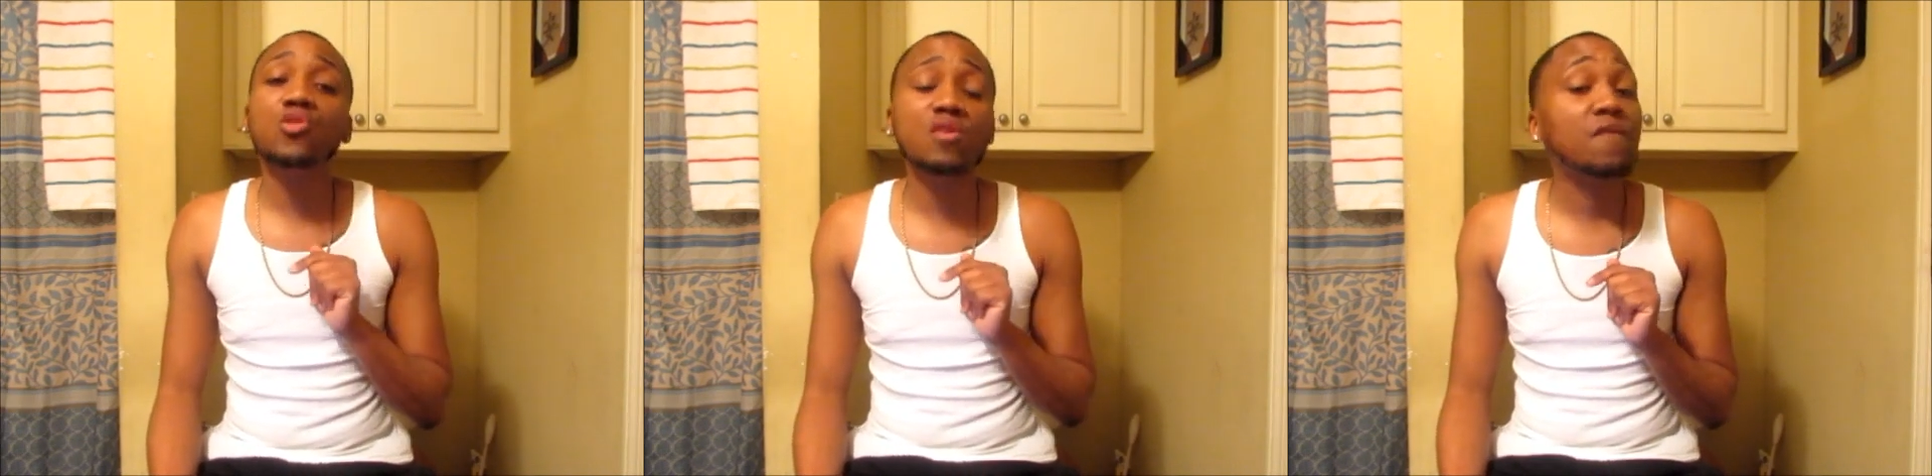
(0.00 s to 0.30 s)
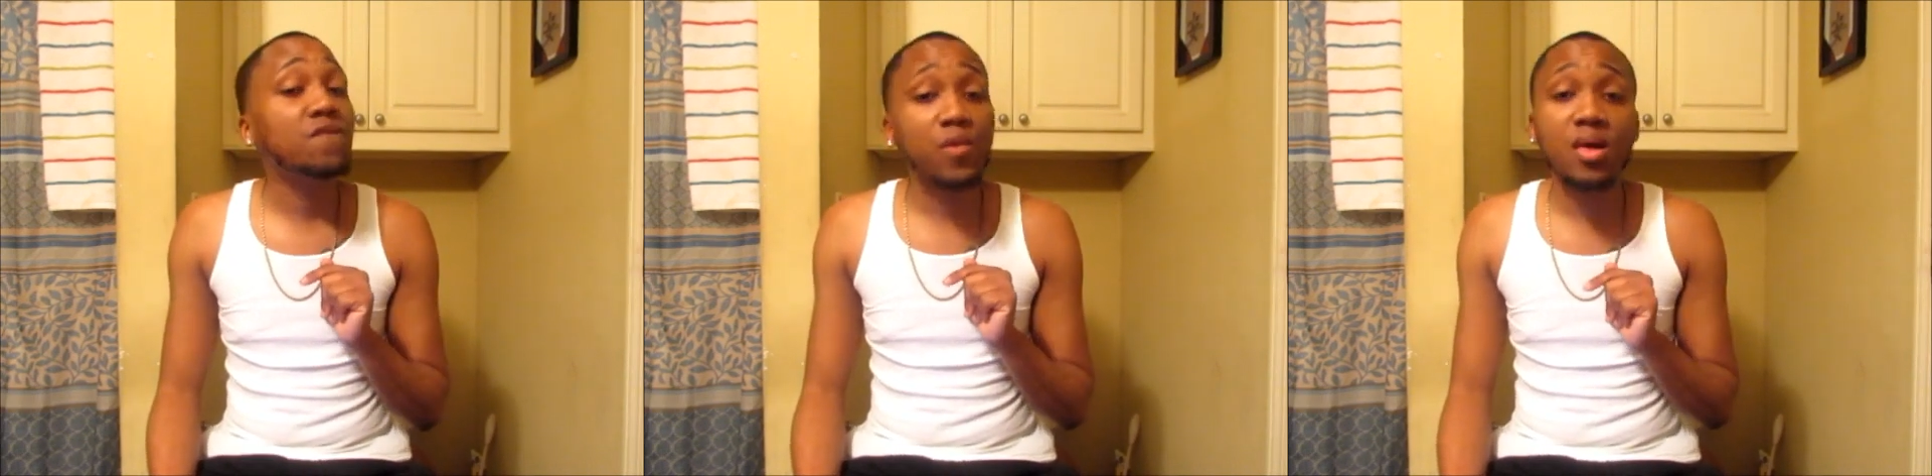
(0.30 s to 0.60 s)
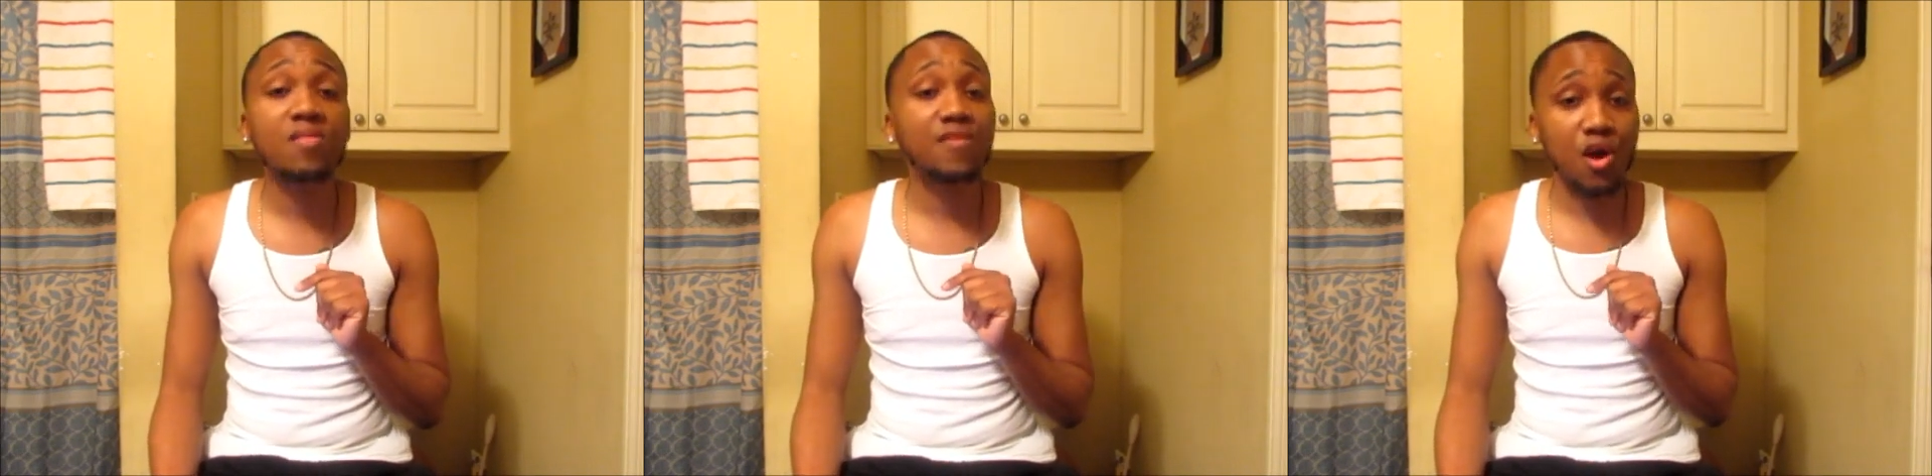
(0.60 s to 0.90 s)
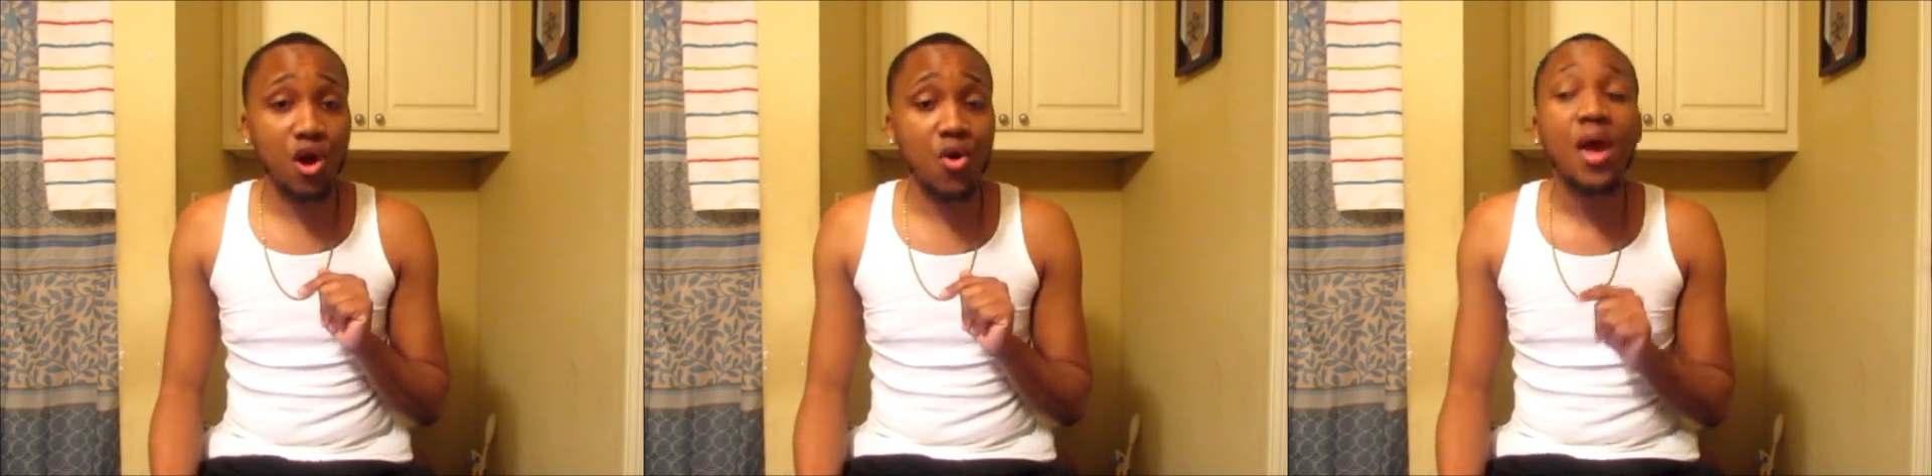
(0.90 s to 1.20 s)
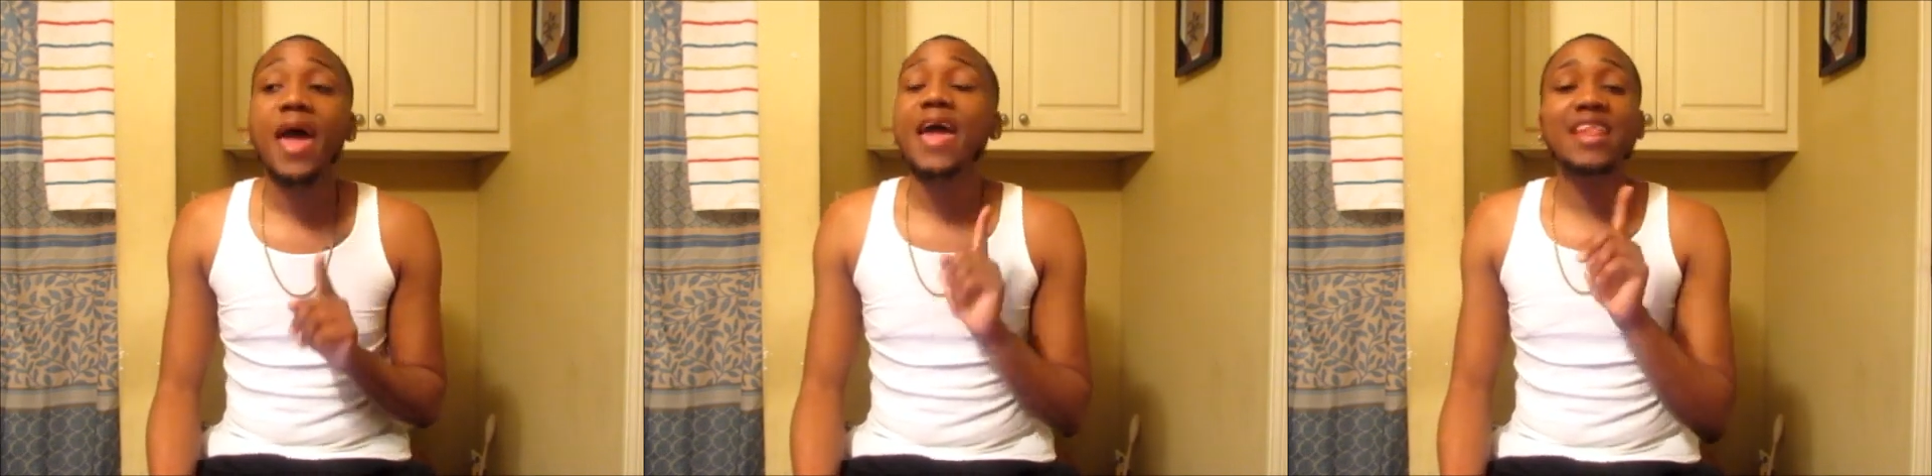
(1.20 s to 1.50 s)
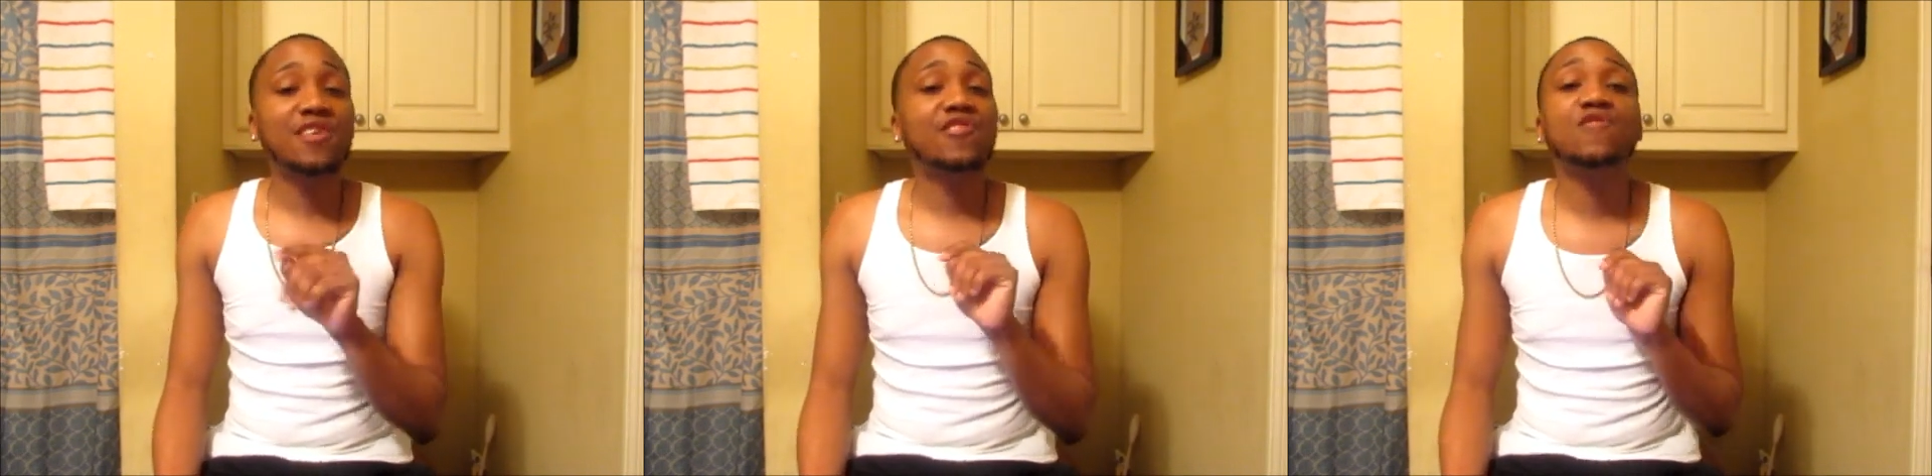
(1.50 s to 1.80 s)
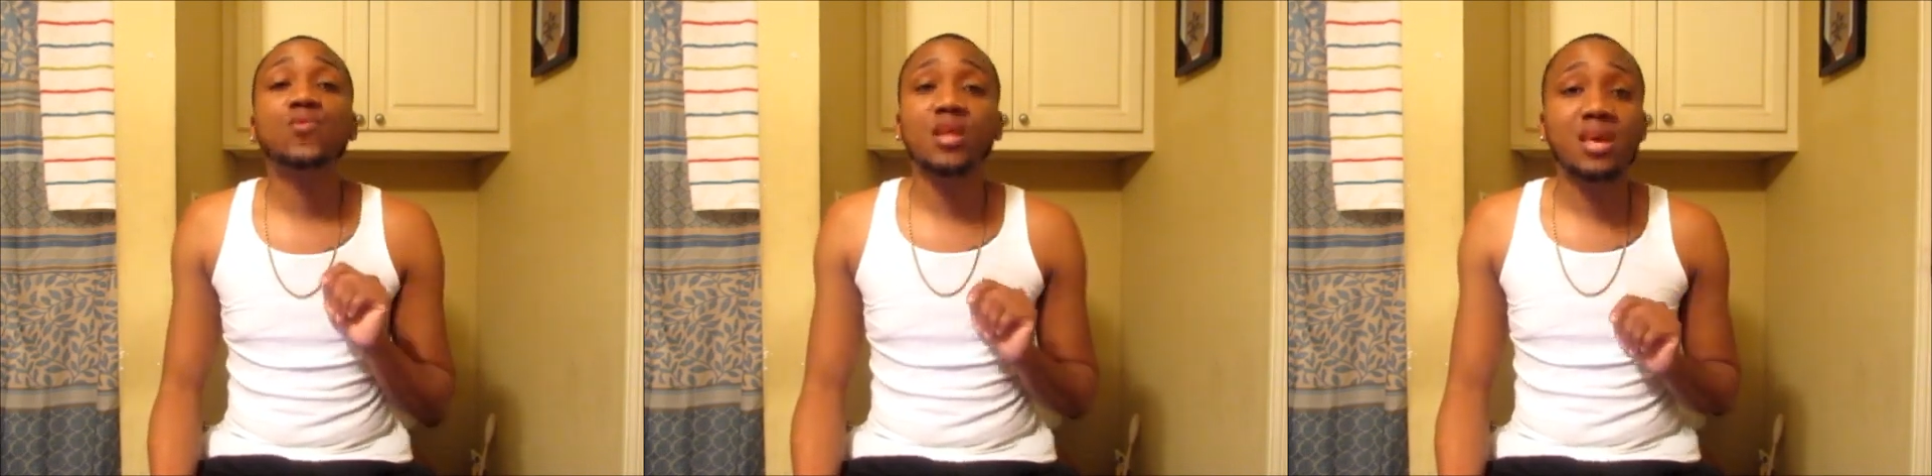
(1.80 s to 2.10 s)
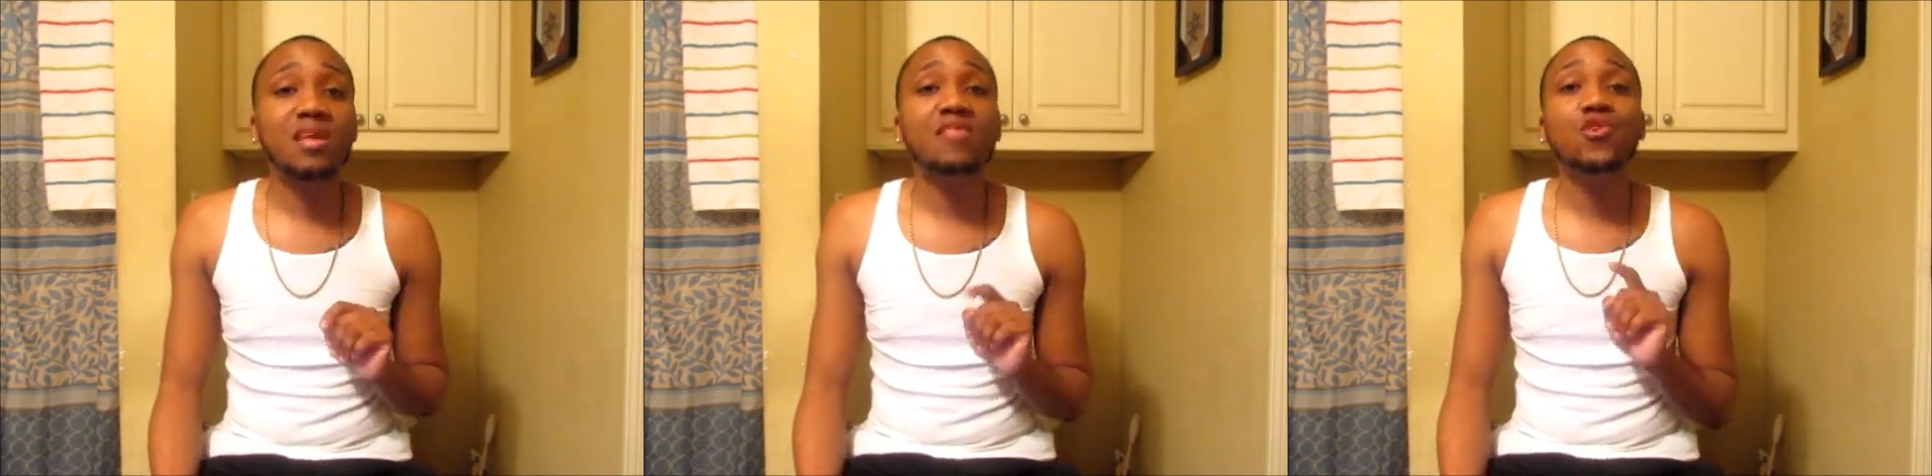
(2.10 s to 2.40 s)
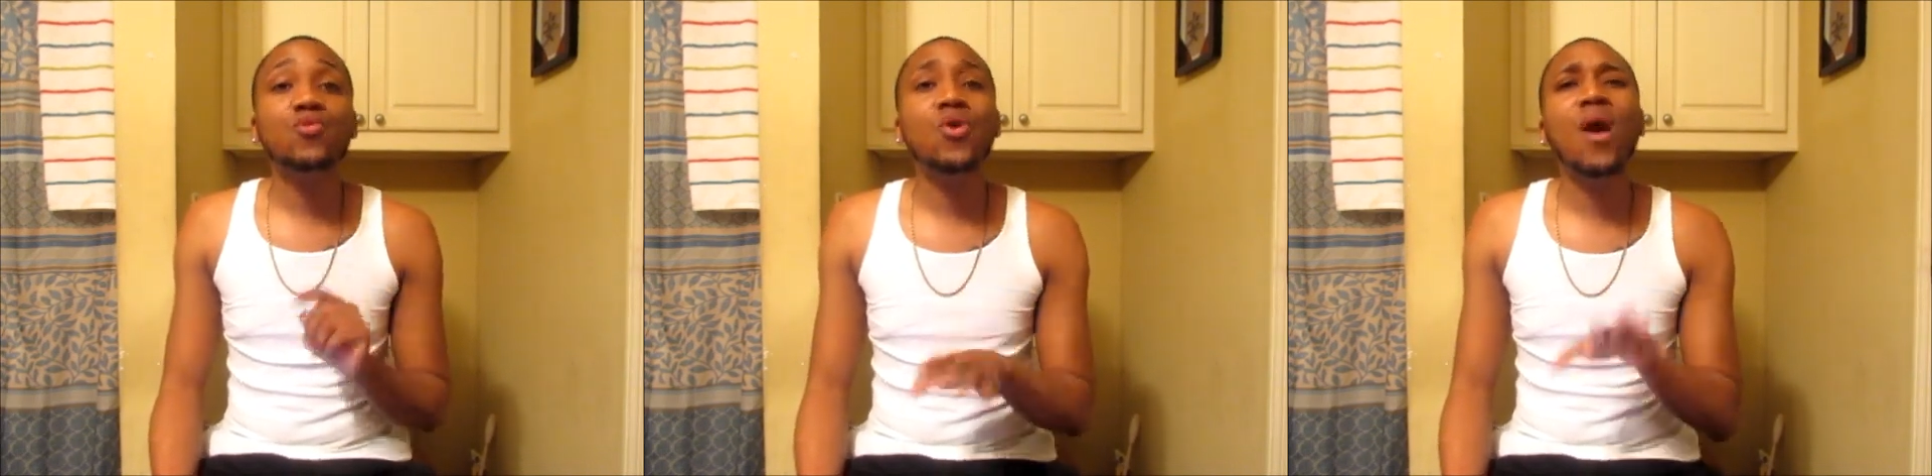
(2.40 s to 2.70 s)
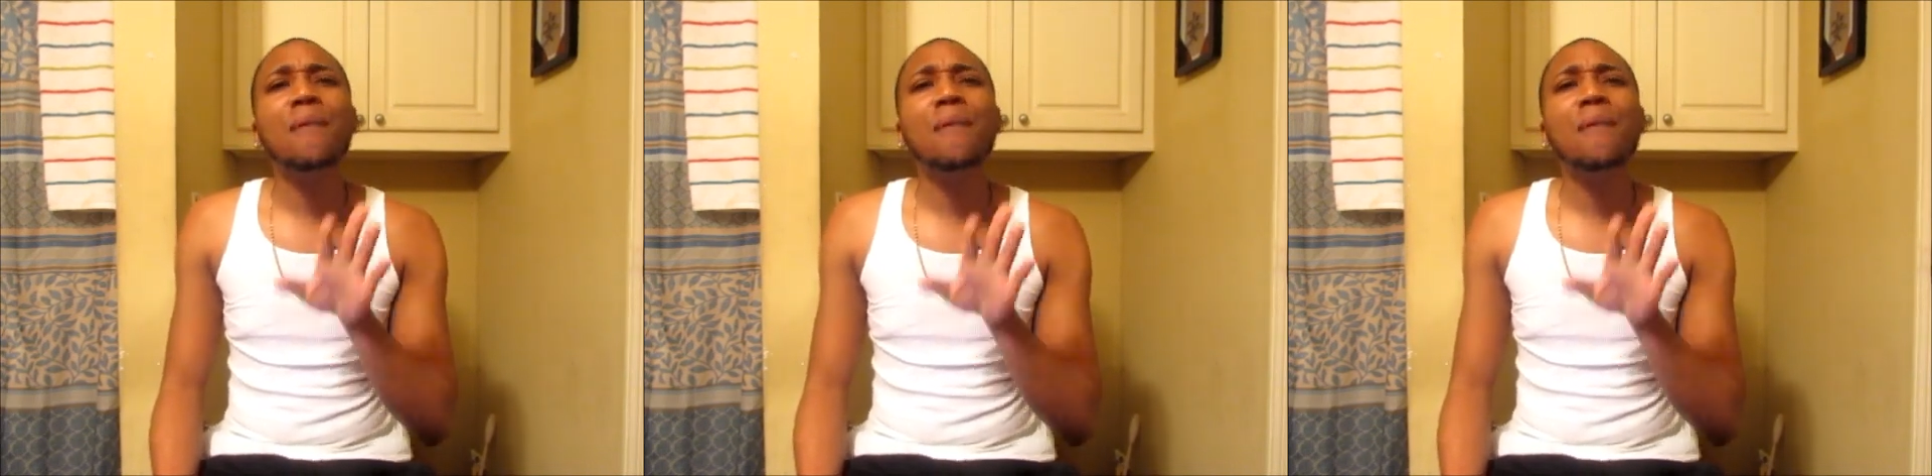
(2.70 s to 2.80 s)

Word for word: much of a friend to her, and that's just what it is. And you know,